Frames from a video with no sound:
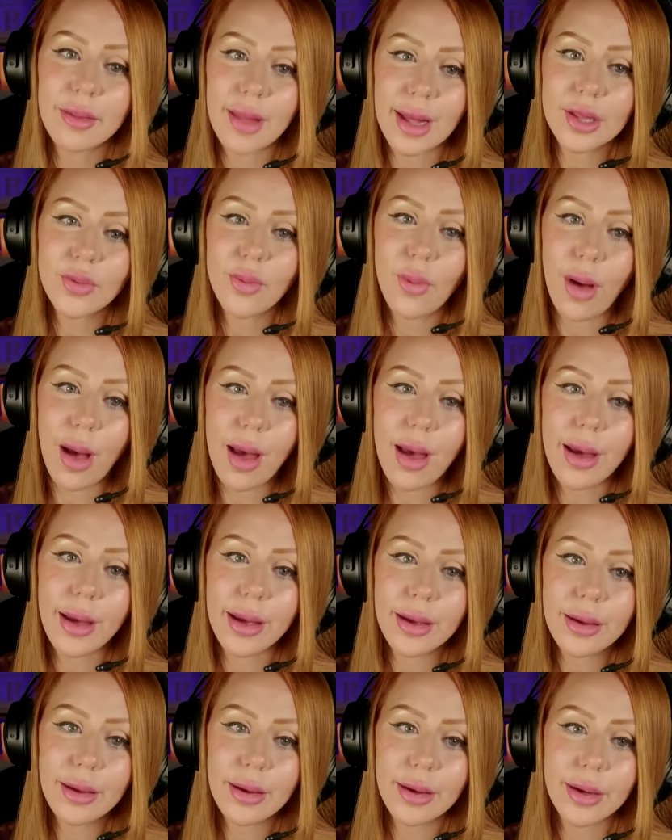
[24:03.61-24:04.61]
That's
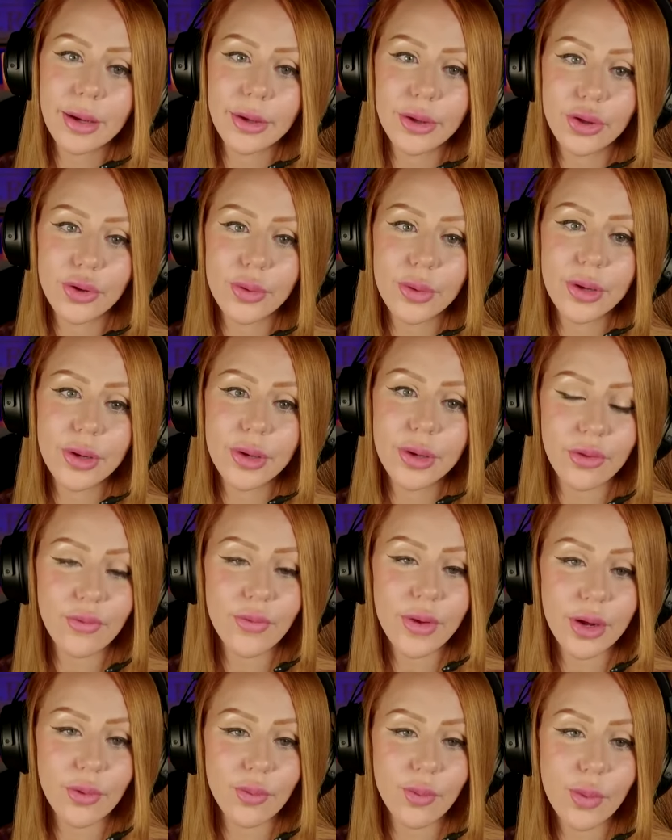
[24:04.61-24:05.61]
why. Because you're in his
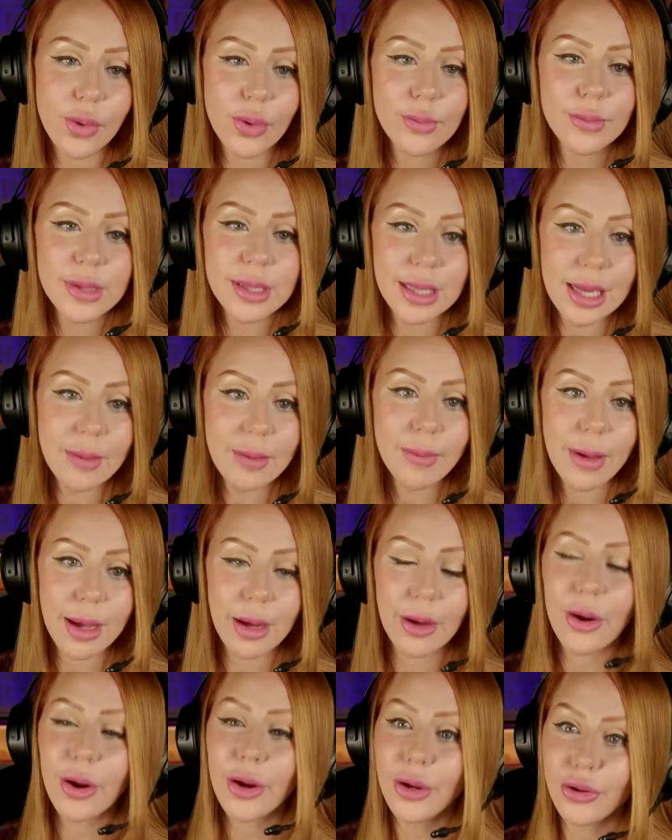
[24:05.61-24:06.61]
freaking room
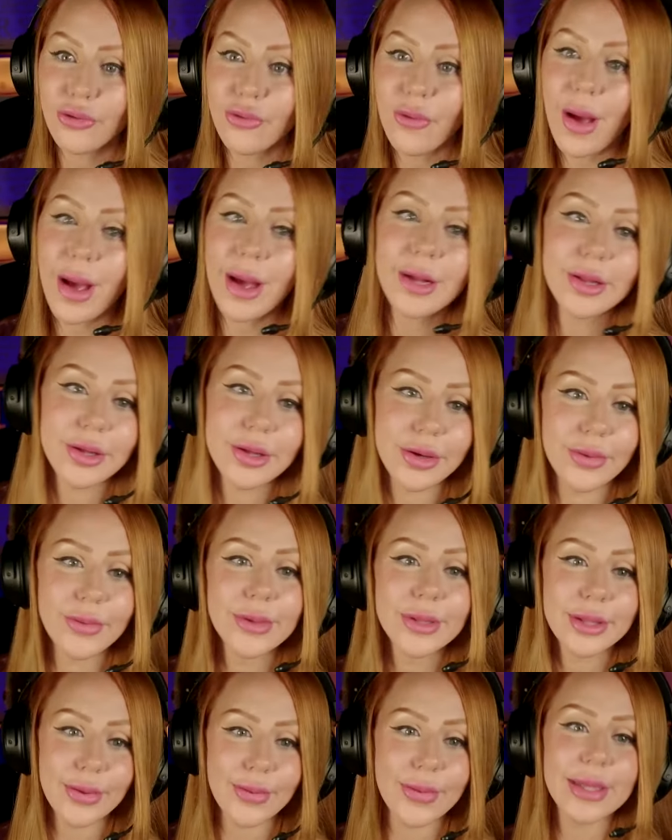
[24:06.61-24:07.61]
sleeping, or you try to,
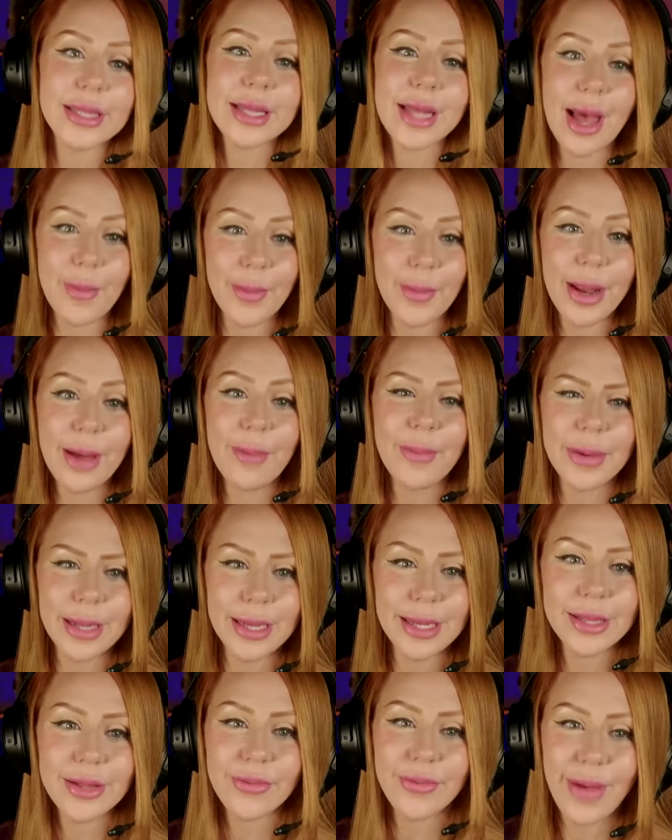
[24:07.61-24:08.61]
and so he's coming up and
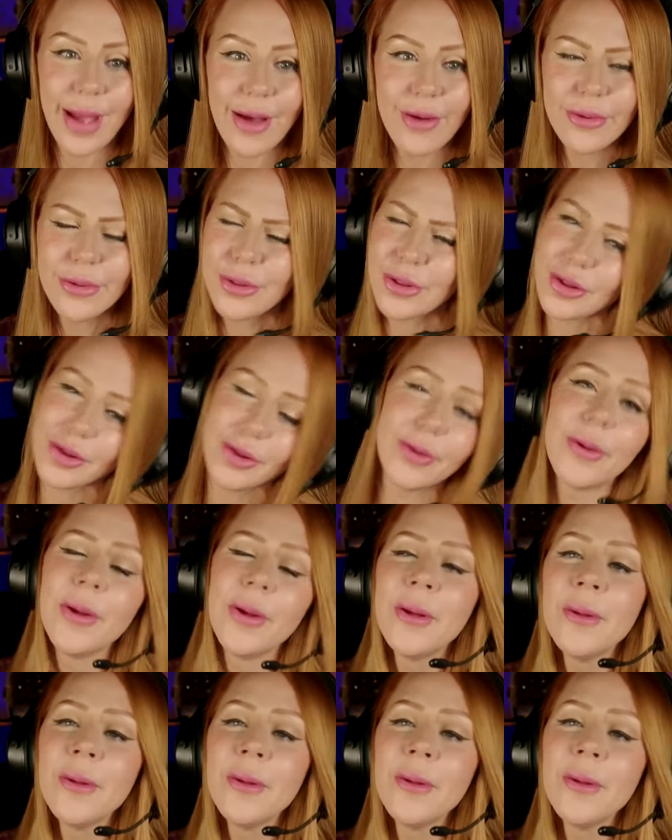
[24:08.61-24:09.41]
he's around you.